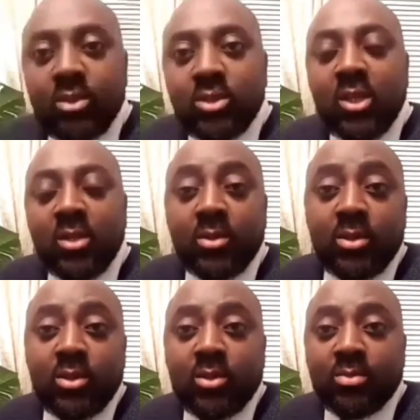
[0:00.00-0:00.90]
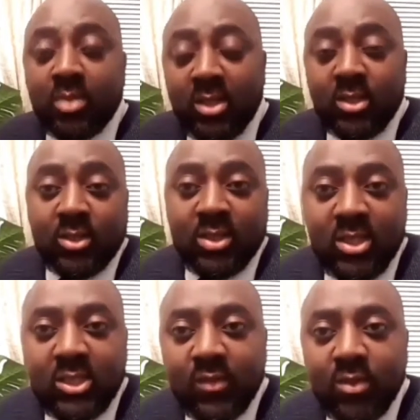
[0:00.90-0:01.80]
to be able to be
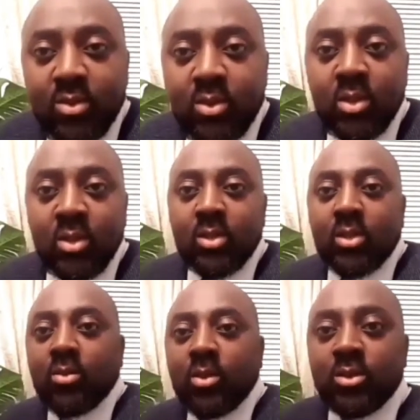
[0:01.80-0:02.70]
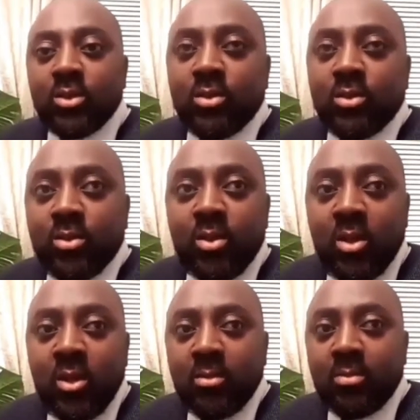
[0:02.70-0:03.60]
successful. You want to
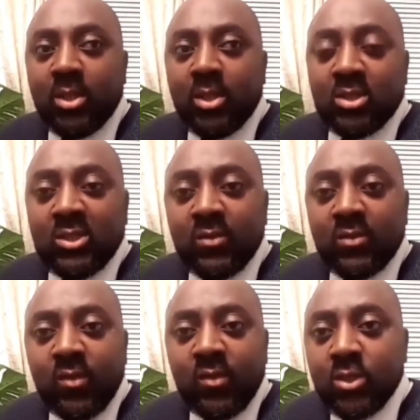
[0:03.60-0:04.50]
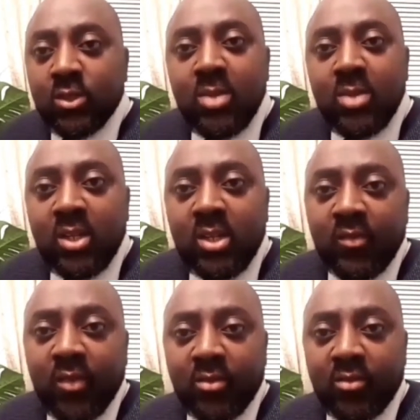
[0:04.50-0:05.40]
be successful for so many
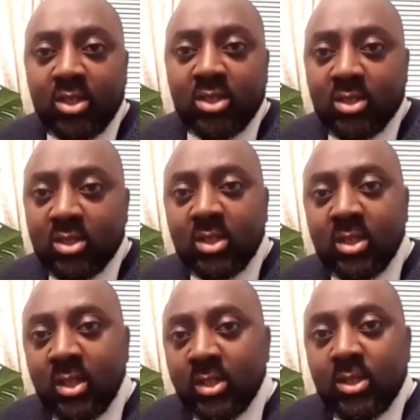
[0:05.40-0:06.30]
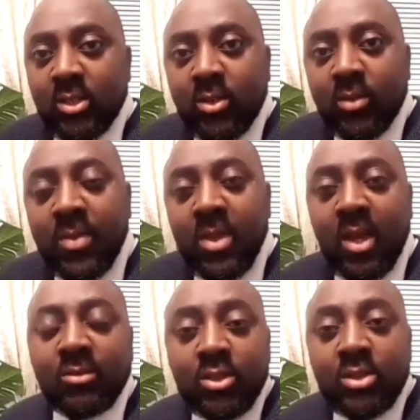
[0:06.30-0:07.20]
different reasons. So
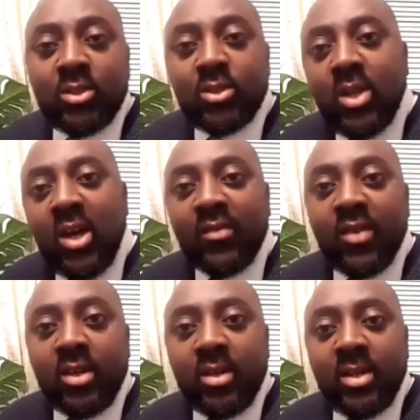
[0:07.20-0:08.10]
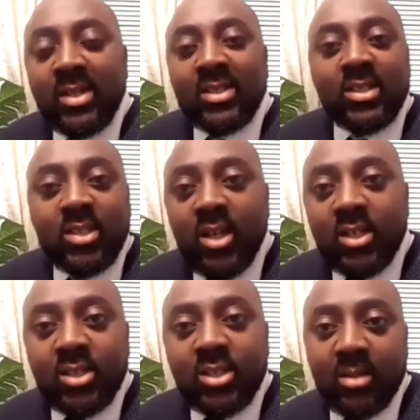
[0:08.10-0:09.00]
I've chosen to have a
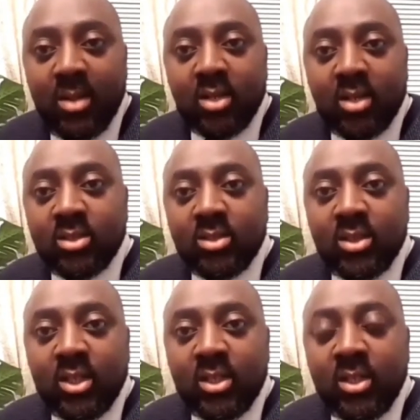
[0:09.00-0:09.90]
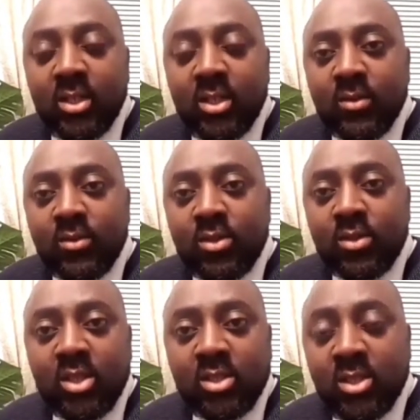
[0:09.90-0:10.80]
discussion about it today to
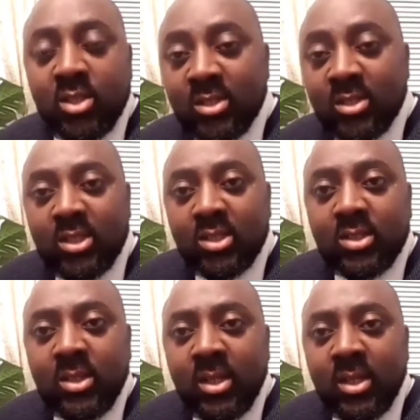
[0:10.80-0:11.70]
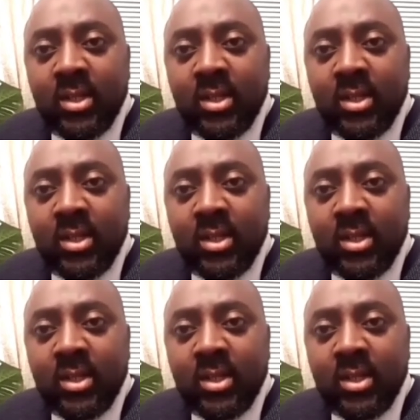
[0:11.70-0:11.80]
let us just